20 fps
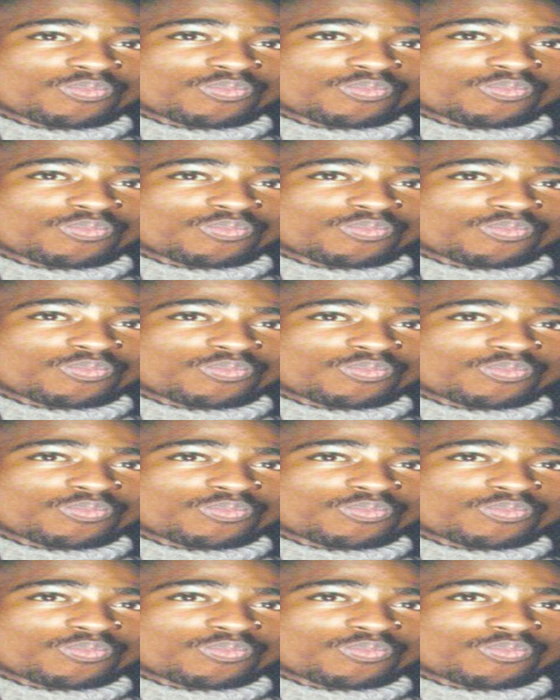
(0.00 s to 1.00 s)

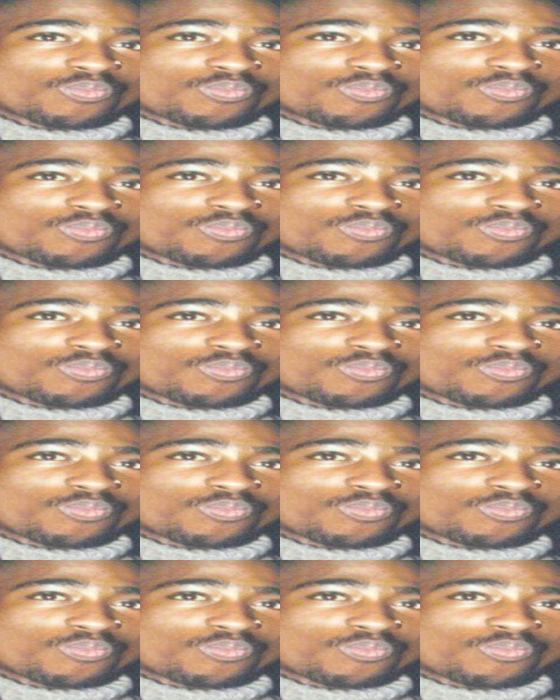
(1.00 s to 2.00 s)

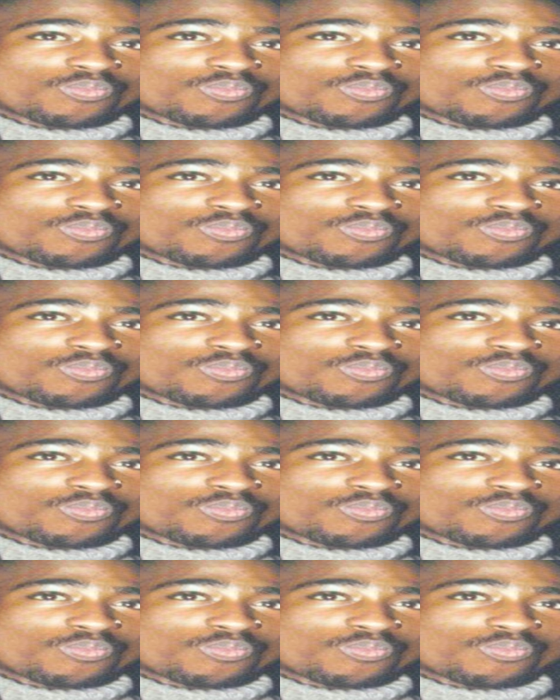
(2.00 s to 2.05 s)
Nothing is said.